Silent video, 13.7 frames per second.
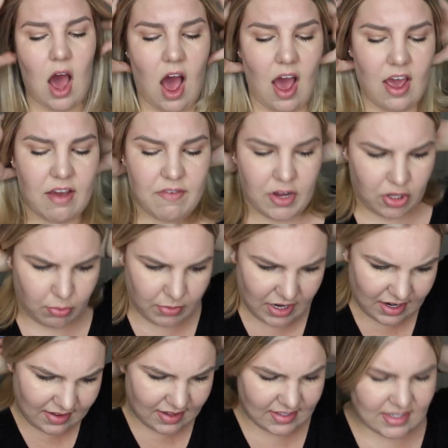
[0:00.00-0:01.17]
I've
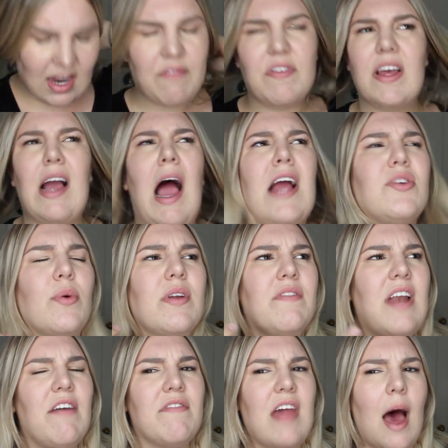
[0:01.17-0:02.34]
accumulated this stuff, like I don't
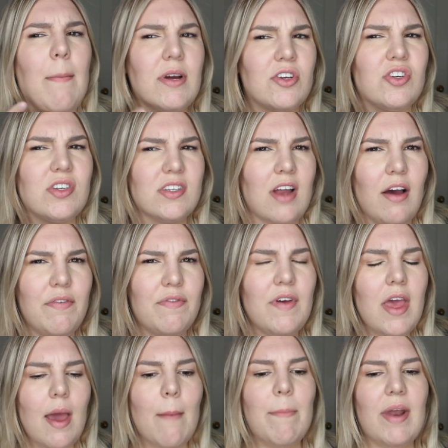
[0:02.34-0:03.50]
even have that much
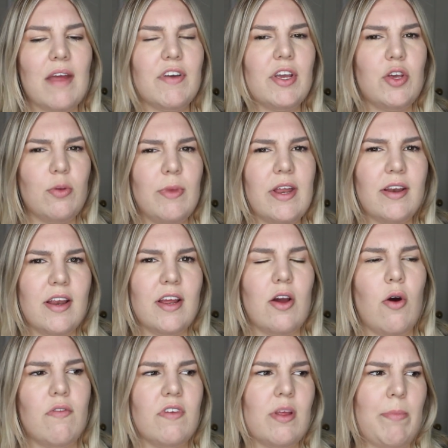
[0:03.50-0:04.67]
stuff, but I've accumulated
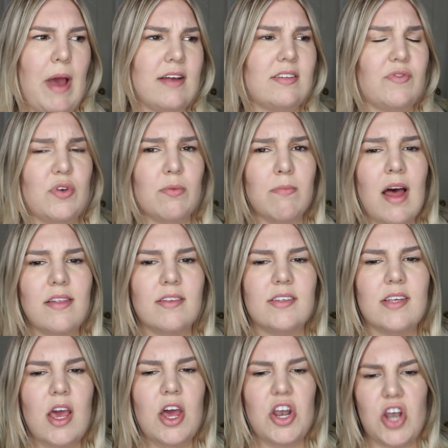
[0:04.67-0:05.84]
it over the past few
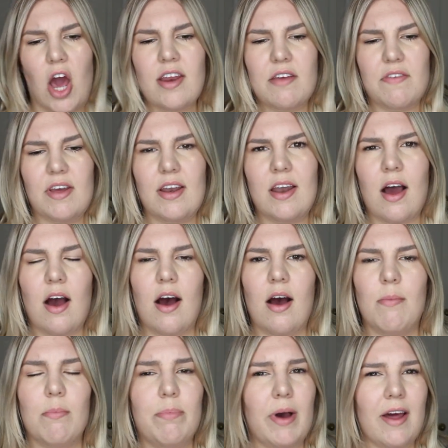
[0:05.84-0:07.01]
months, not even,
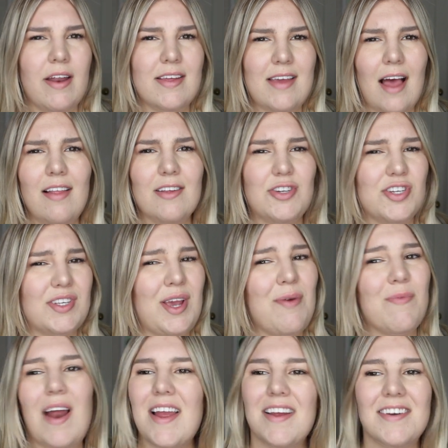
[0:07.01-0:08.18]
but yeah, let's just
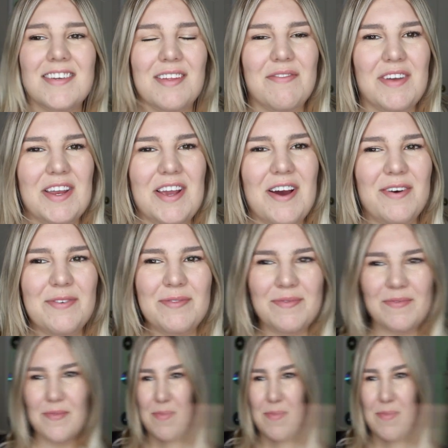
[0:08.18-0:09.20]
get right into the video.